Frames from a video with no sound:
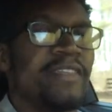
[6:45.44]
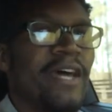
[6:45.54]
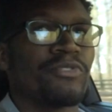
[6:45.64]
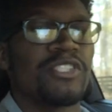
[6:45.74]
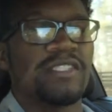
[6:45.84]
that
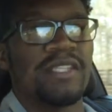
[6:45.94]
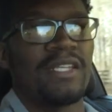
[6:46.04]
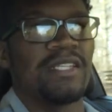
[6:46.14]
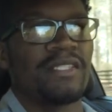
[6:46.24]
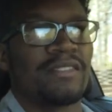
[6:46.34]
was just in
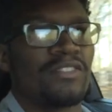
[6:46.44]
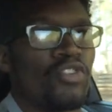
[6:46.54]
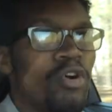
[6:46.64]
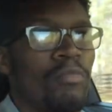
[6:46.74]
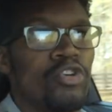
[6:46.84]
its
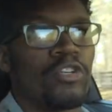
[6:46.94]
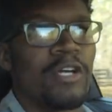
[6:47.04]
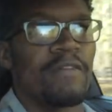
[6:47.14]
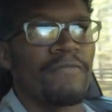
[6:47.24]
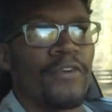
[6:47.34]
normal
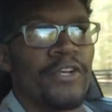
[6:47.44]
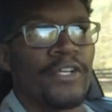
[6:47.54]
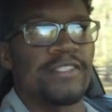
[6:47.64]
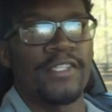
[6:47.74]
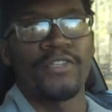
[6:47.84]
comfort,
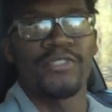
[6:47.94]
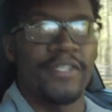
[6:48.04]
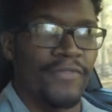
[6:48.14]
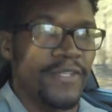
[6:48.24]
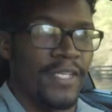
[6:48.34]
slow
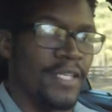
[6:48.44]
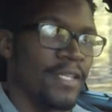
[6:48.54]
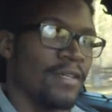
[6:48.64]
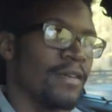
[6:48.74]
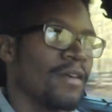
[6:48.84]

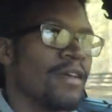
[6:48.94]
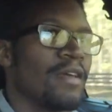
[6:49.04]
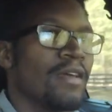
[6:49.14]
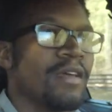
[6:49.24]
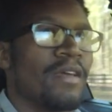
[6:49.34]
shifting.
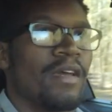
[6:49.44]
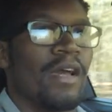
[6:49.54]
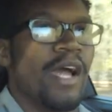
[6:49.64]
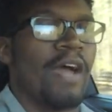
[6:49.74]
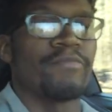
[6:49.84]

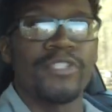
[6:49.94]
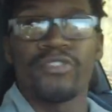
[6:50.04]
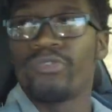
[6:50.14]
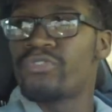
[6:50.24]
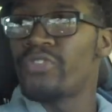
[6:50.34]
I'm just
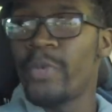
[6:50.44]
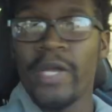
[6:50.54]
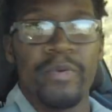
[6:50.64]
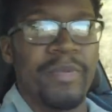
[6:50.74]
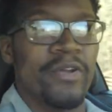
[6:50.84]
cruising around
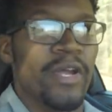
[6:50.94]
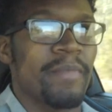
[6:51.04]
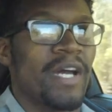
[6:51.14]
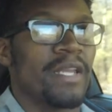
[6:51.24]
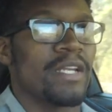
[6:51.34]
with my
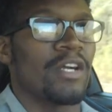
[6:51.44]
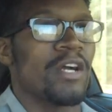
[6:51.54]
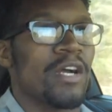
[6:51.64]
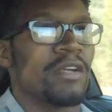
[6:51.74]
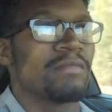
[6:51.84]
grandma in the
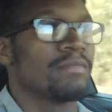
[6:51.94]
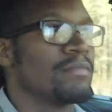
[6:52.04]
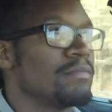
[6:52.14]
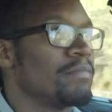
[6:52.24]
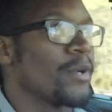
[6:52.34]
car.
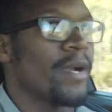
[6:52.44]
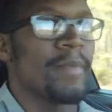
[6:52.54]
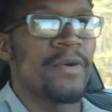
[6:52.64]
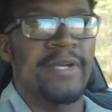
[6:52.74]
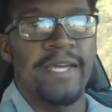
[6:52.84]
Well, grandma,
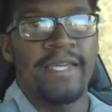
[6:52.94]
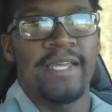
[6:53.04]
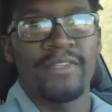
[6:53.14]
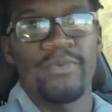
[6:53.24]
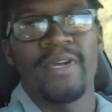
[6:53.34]
we gotta get out
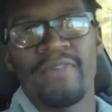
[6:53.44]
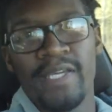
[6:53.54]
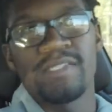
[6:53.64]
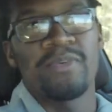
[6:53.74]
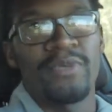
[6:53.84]
of the way of an
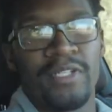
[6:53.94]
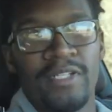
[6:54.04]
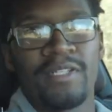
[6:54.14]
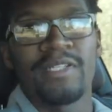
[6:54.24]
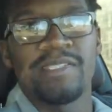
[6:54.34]
18-wheeler.
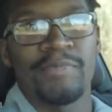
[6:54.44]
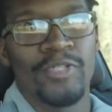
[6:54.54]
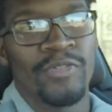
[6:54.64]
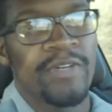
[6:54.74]
Let's move.